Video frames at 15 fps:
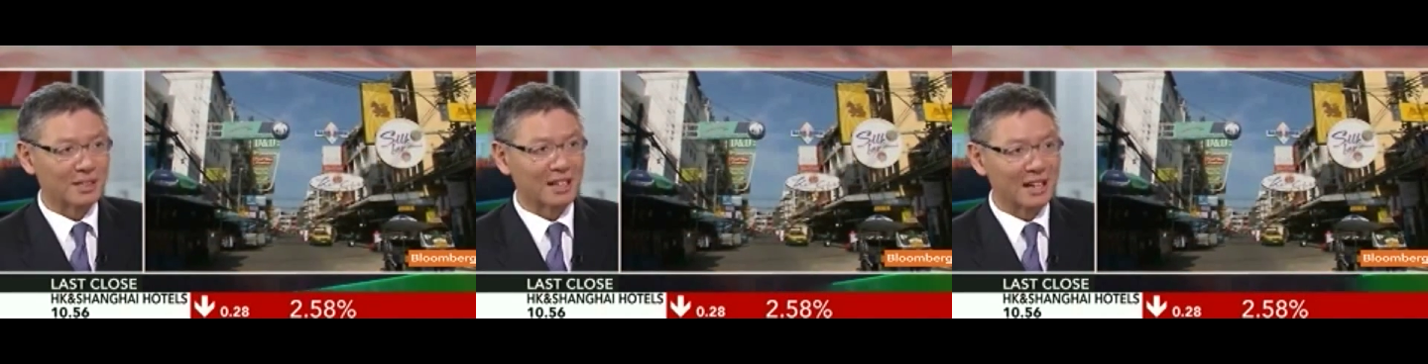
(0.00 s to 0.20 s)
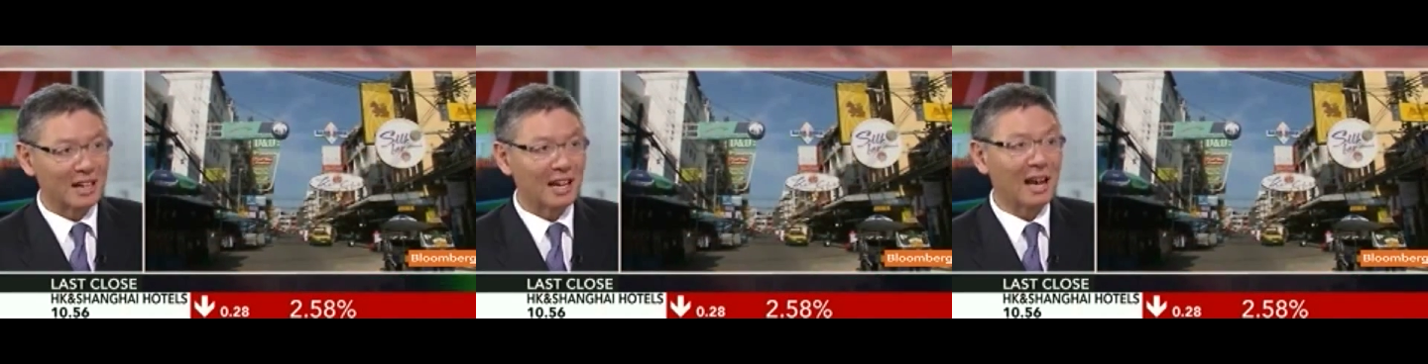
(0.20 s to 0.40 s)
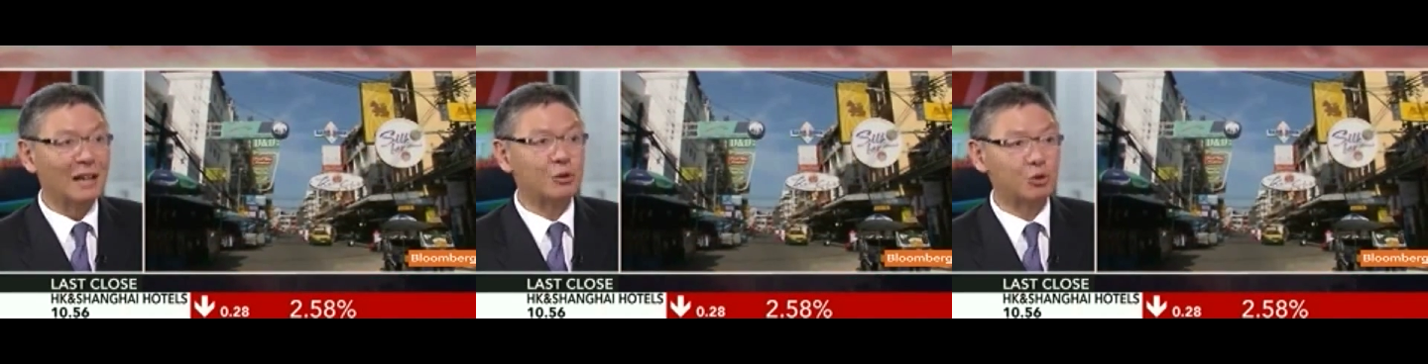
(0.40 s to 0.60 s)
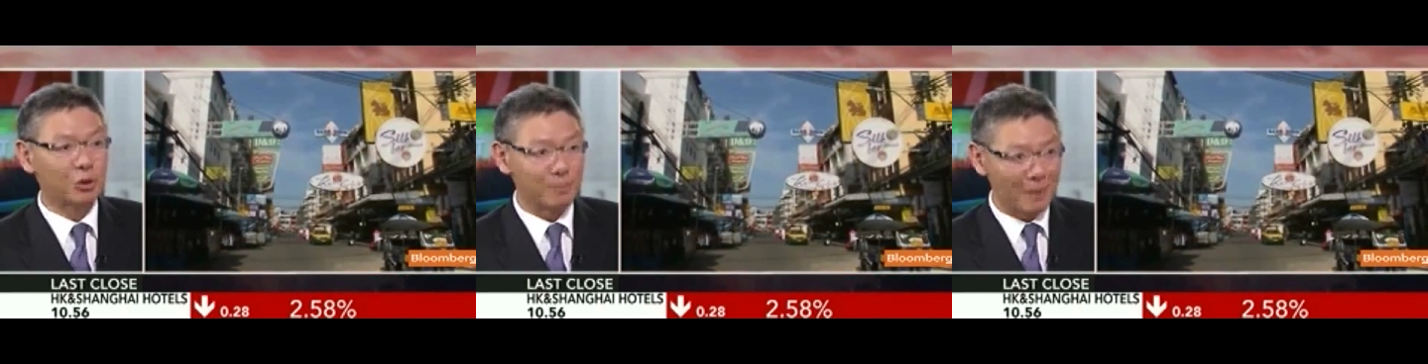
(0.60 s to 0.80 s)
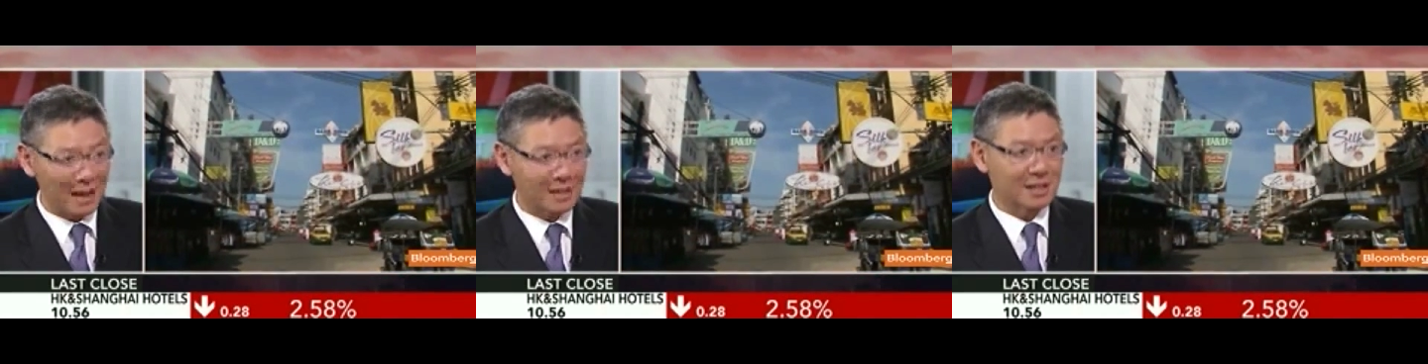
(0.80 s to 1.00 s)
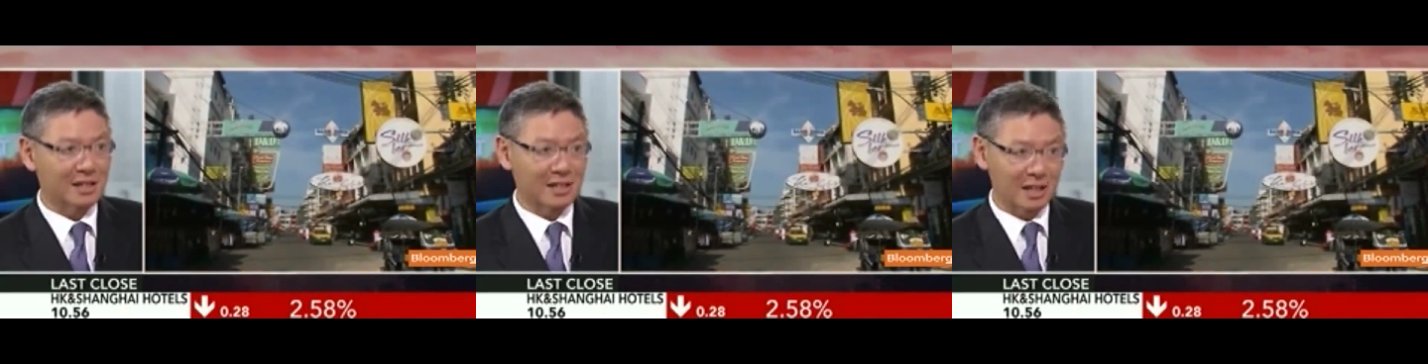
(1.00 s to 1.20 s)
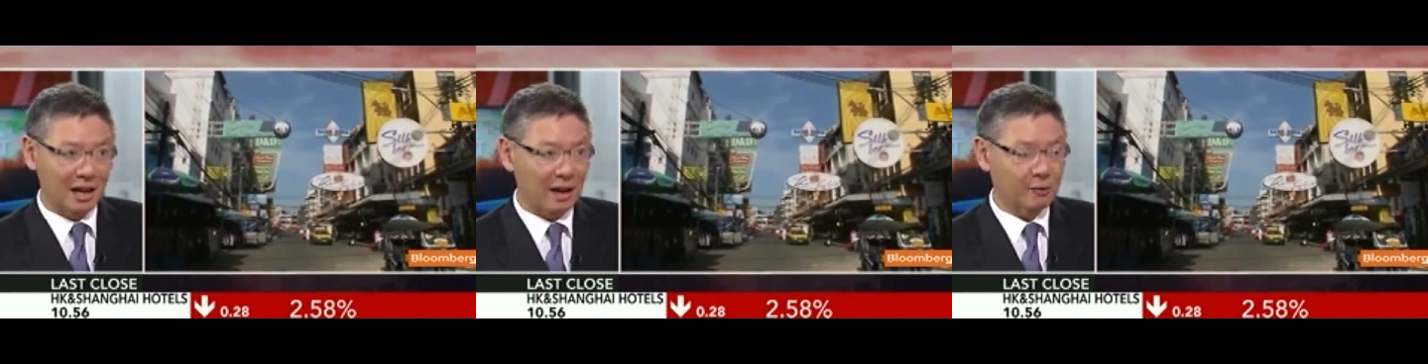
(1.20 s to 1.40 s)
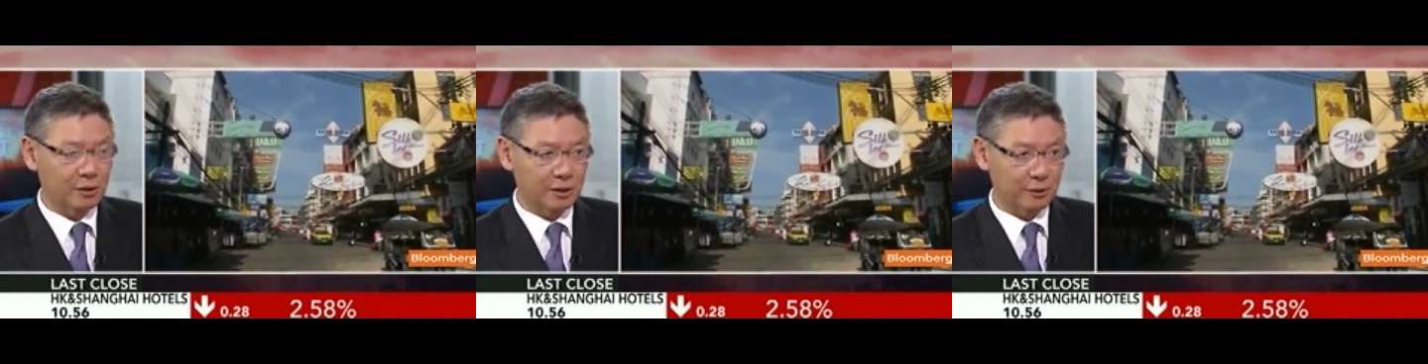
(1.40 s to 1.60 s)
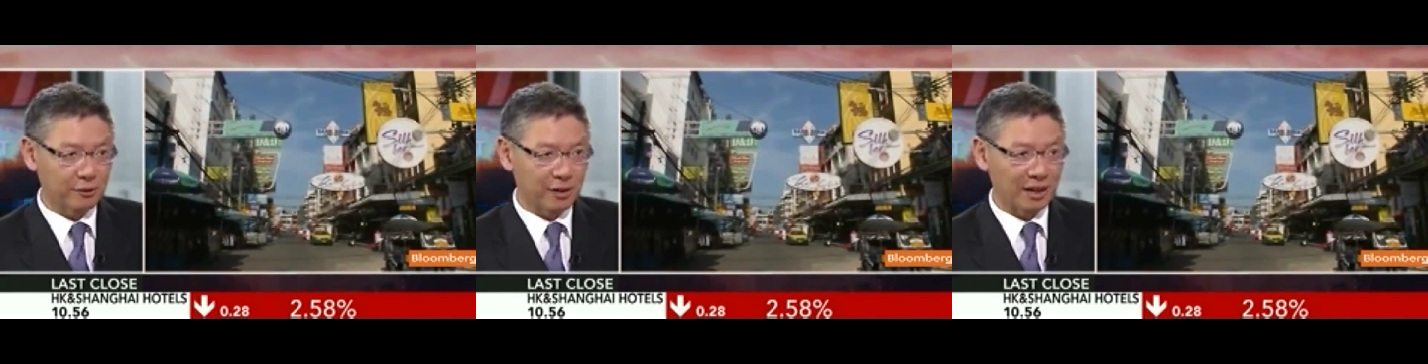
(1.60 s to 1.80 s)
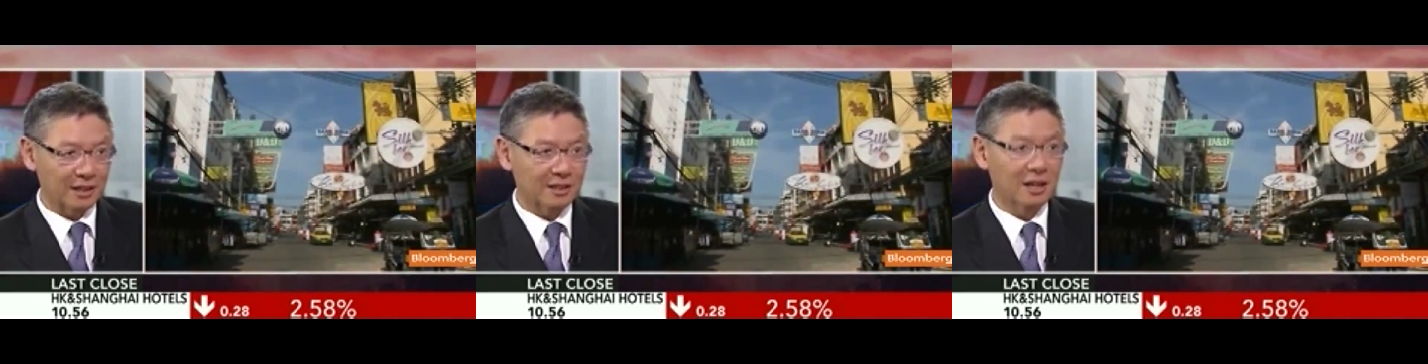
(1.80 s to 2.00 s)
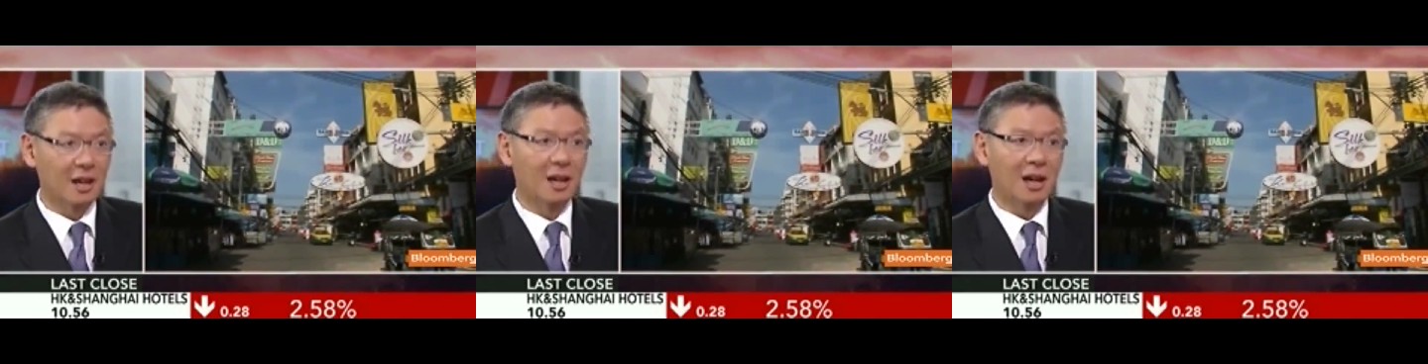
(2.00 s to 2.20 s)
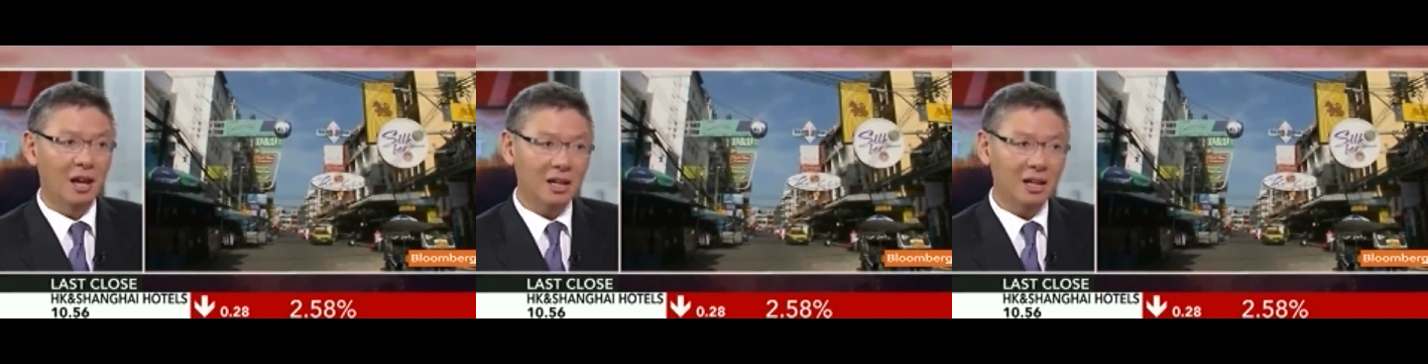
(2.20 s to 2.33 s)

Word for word: declined dramatically yes. after the floods.